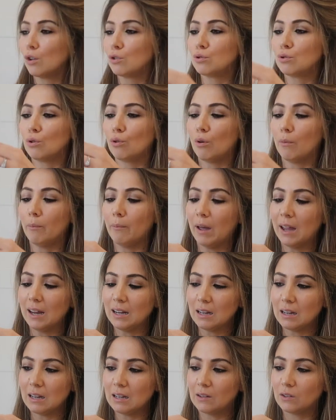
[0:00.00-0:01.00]
So
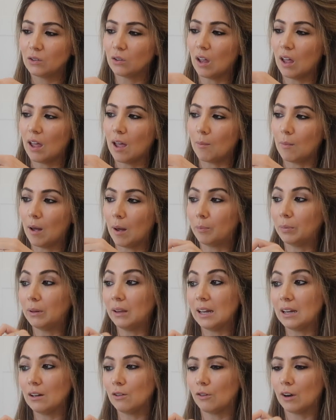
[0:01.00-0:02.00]
mine is a
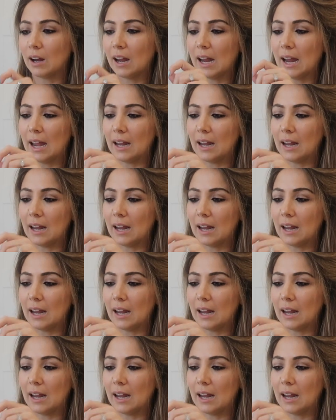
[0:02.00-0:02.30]
plain grey,